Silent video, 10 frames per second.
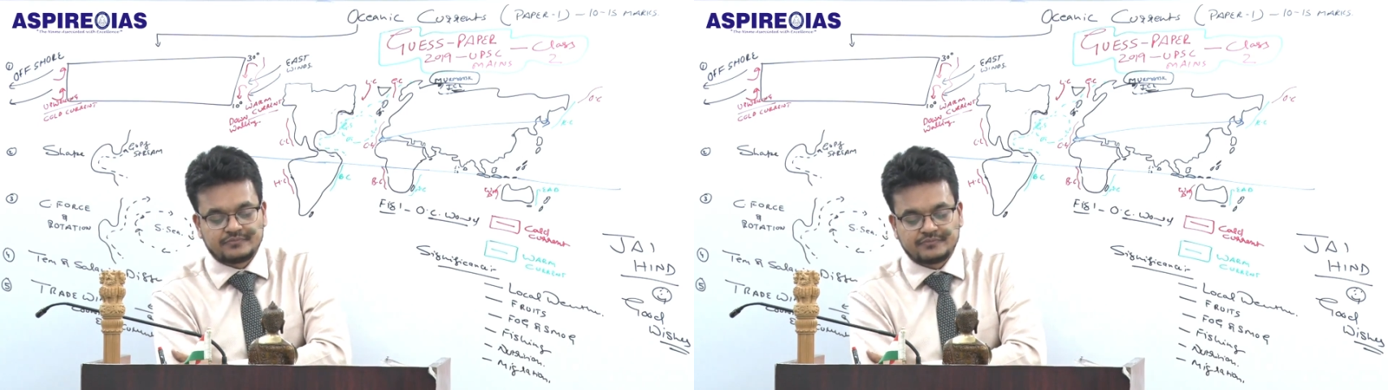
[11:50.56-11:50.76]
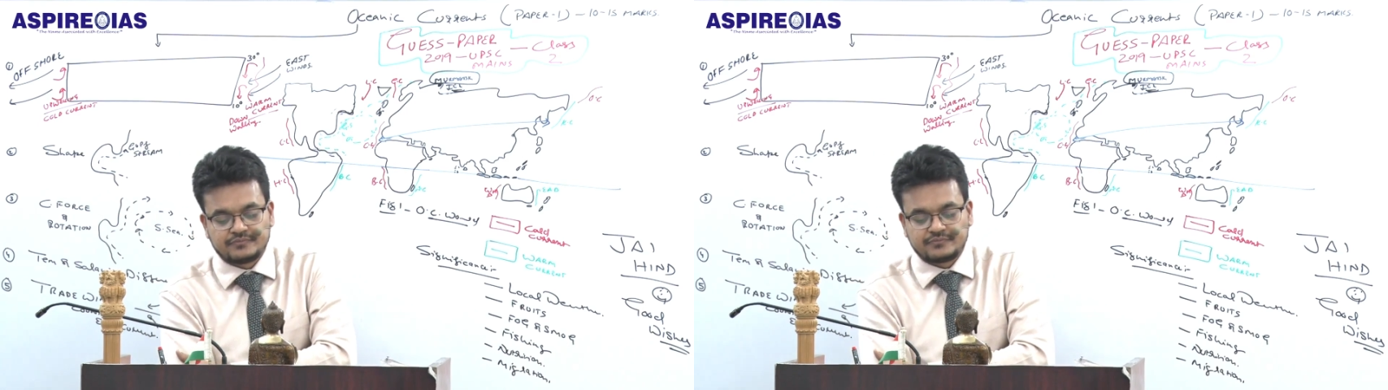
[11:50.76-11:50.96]

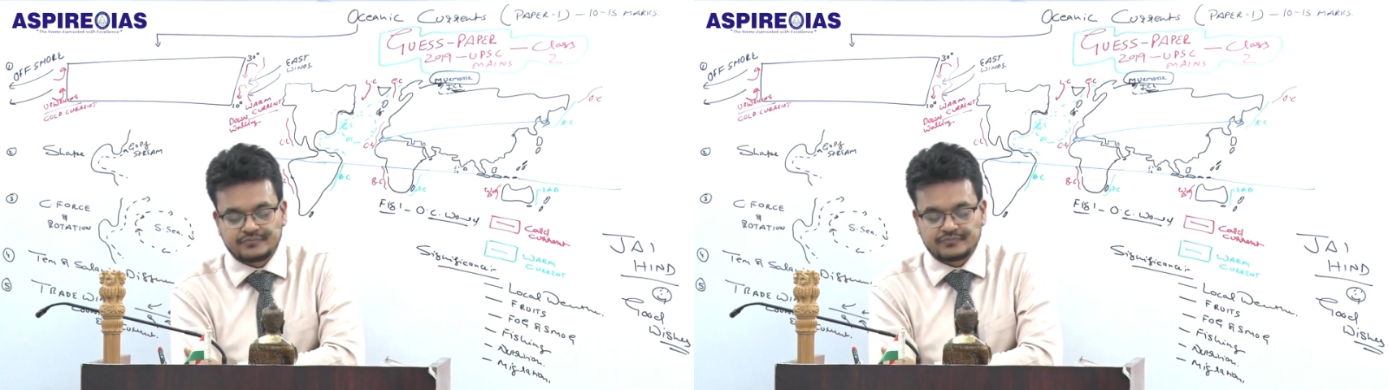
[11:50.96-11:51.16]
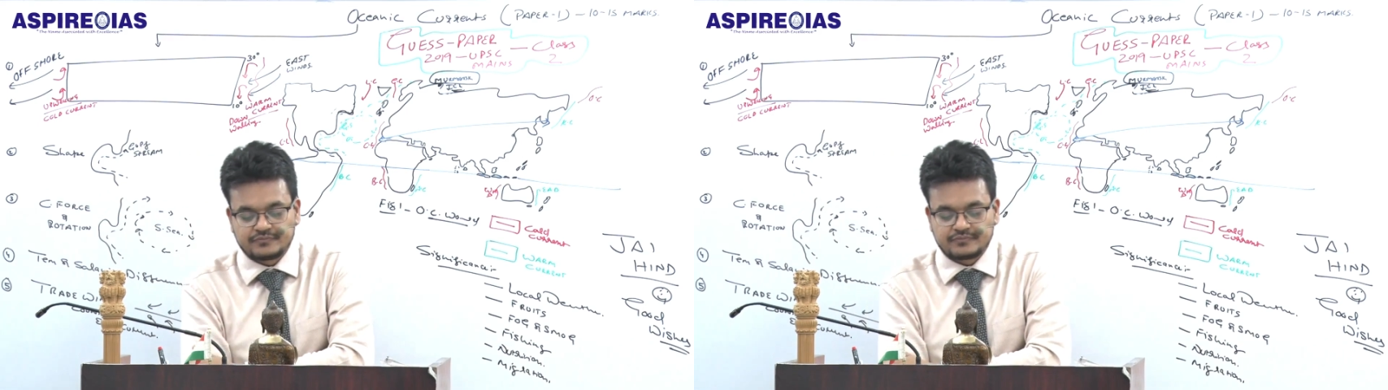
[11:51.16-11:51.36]

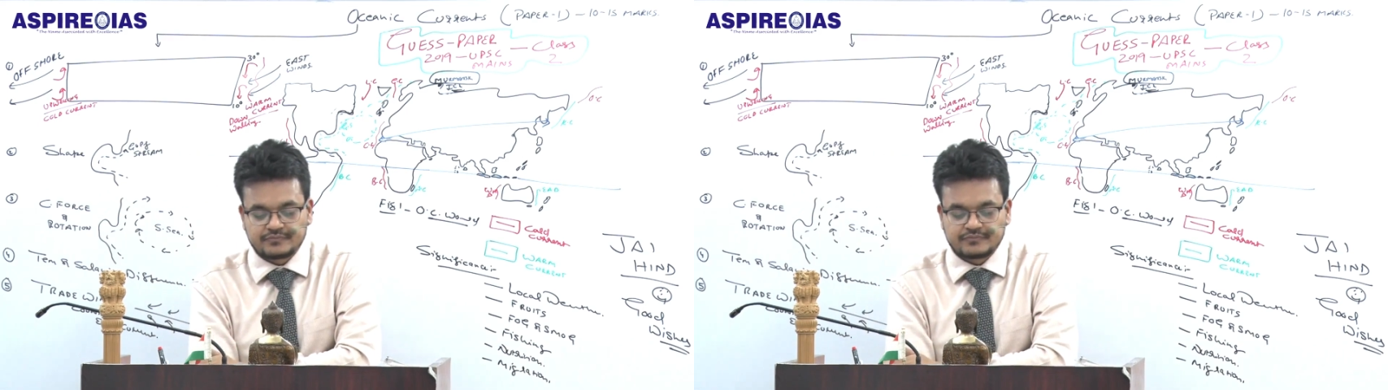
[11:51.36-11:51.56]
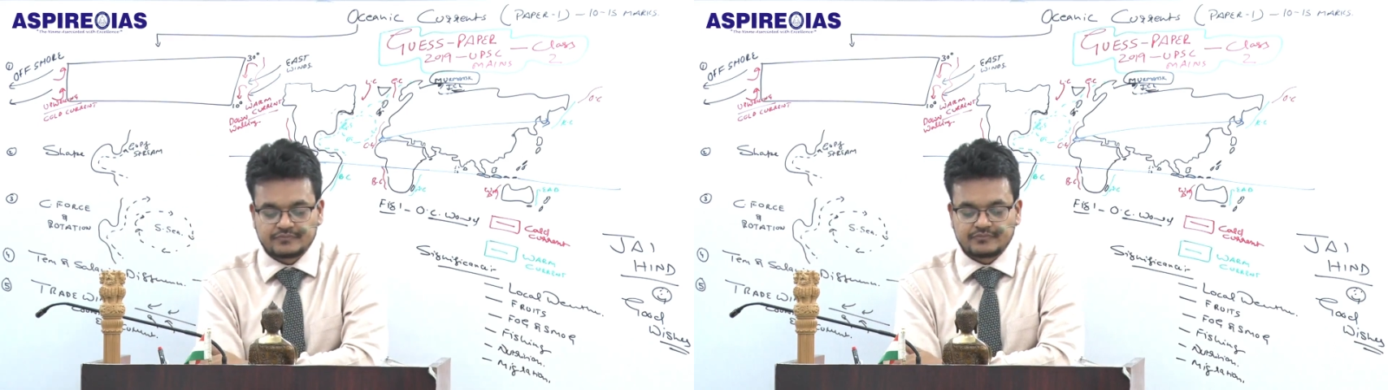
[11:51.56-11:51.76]

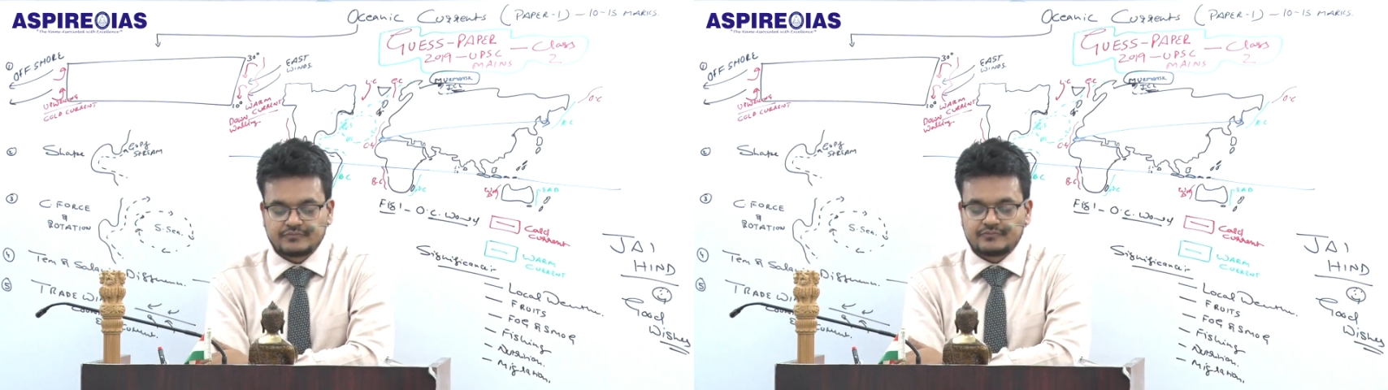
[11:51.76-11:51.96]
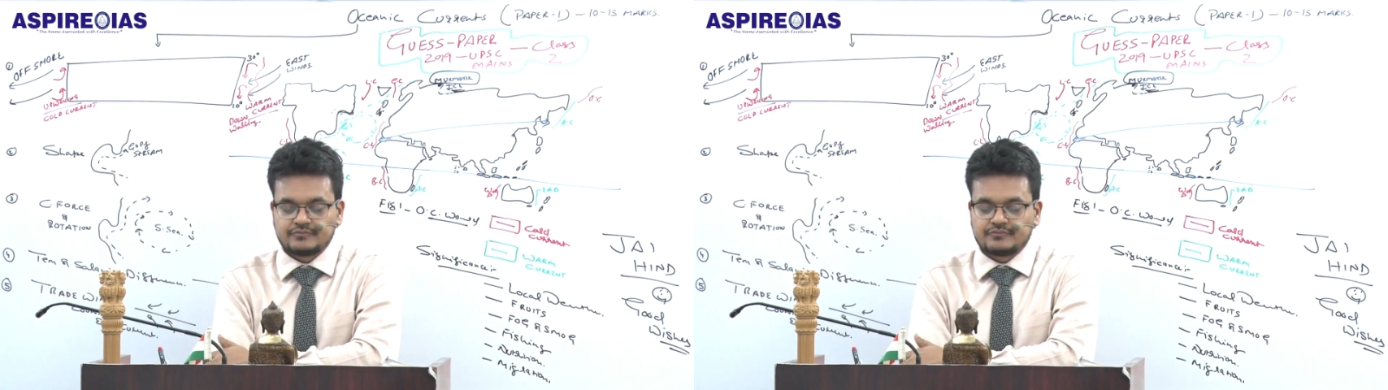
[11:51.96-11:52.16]

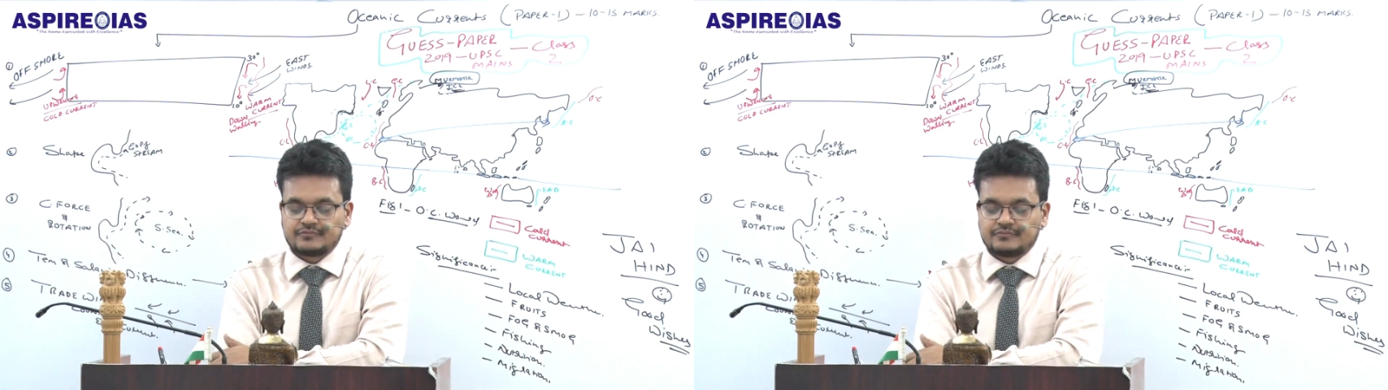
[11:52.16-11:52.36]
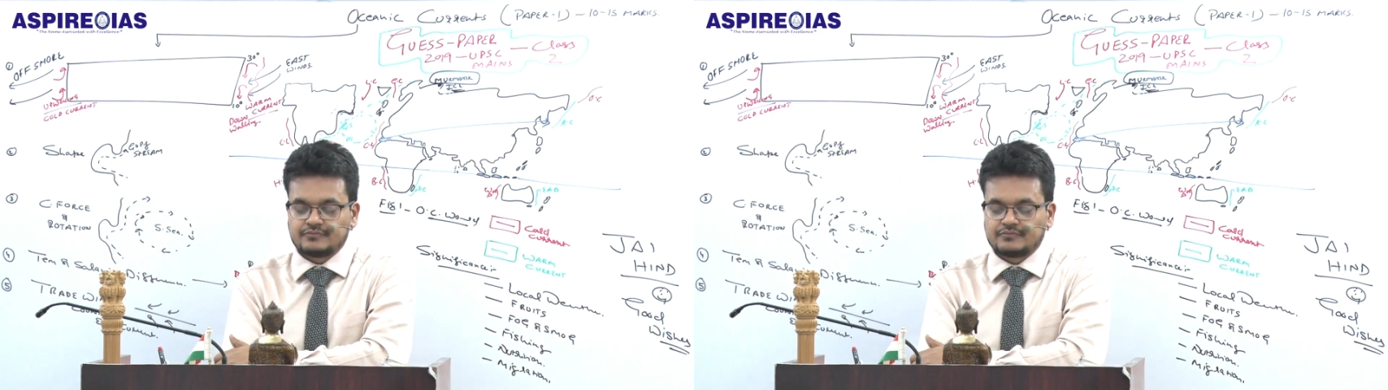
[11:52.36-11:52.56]

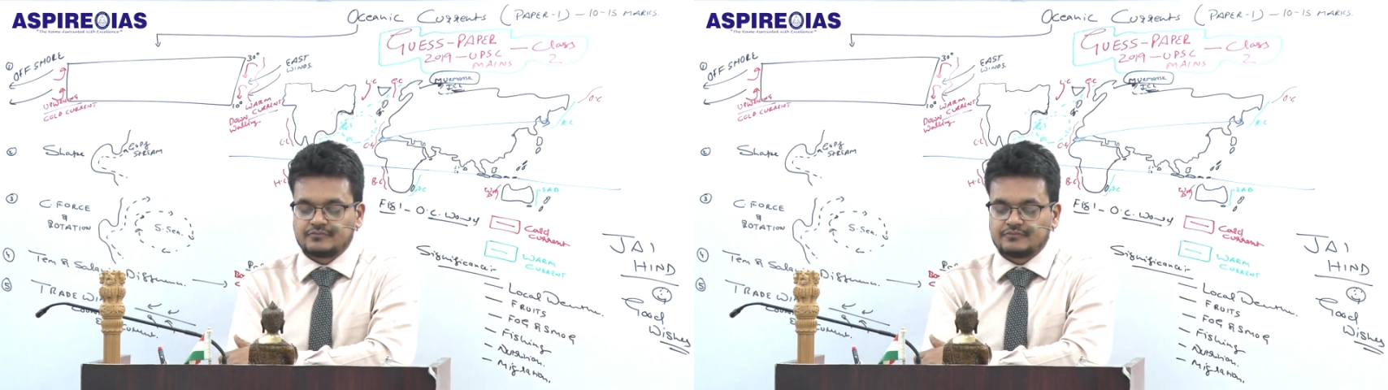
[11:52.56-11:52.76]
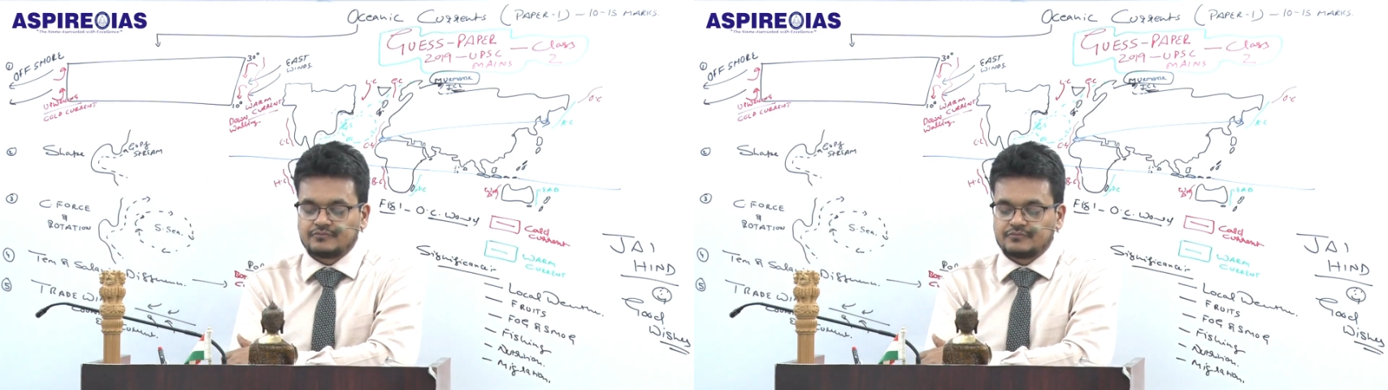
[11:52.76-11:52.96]

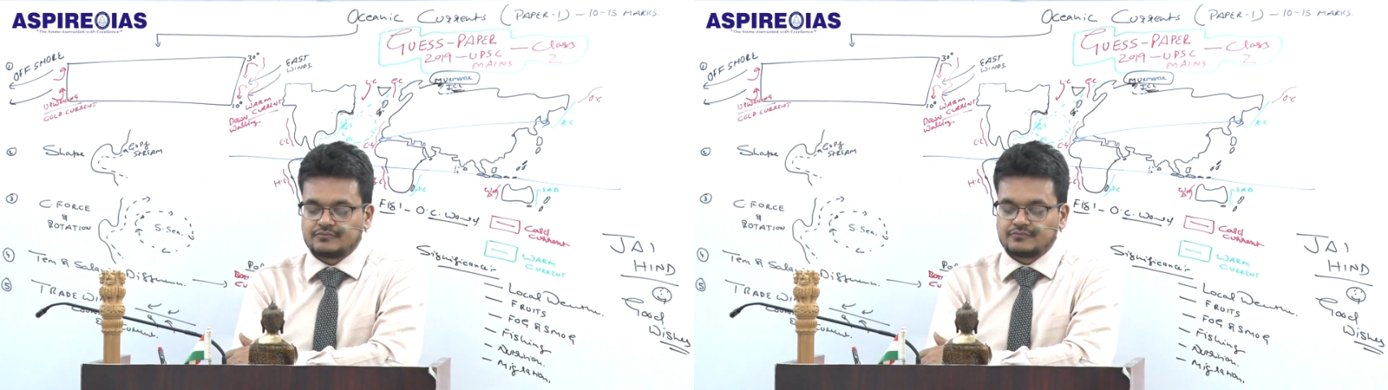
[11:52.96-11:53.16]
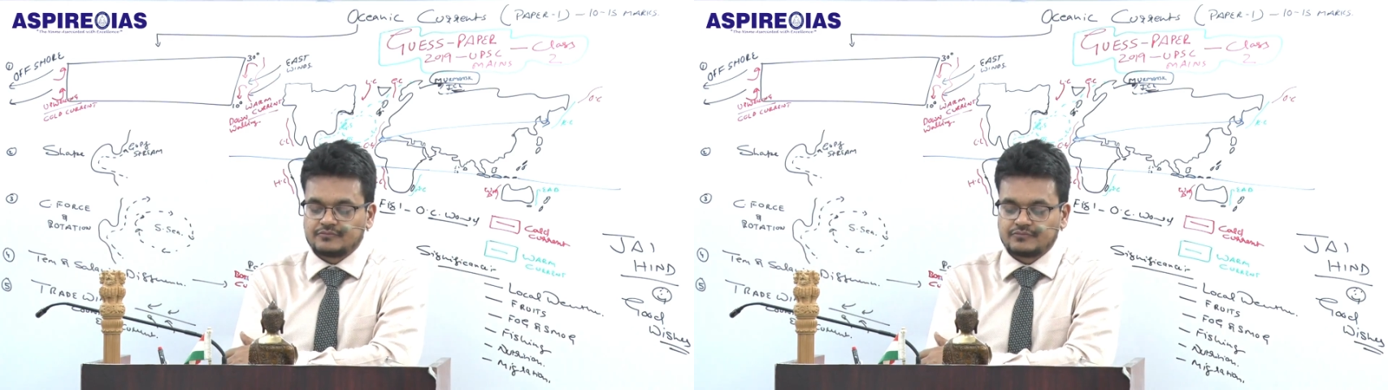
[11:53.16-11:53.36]

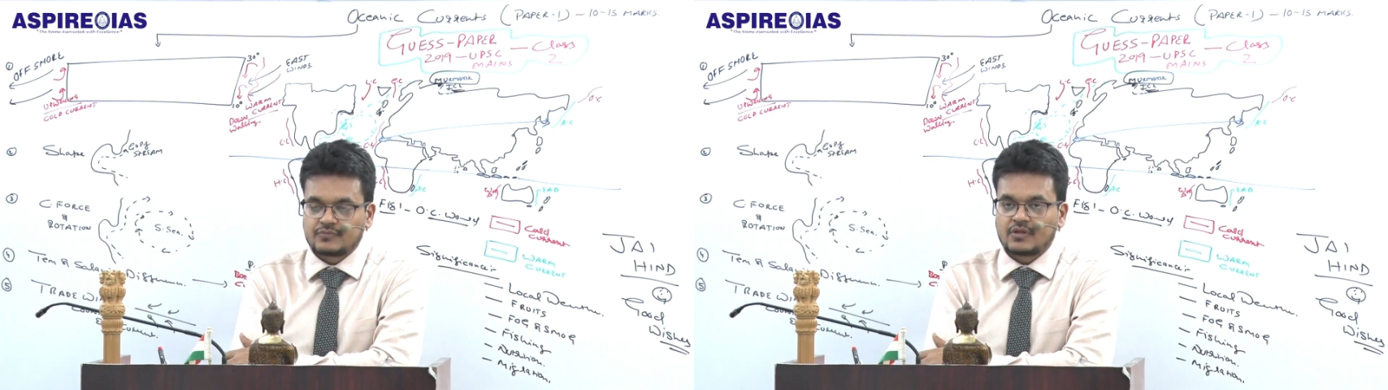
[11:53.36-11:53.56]
Nothing is said.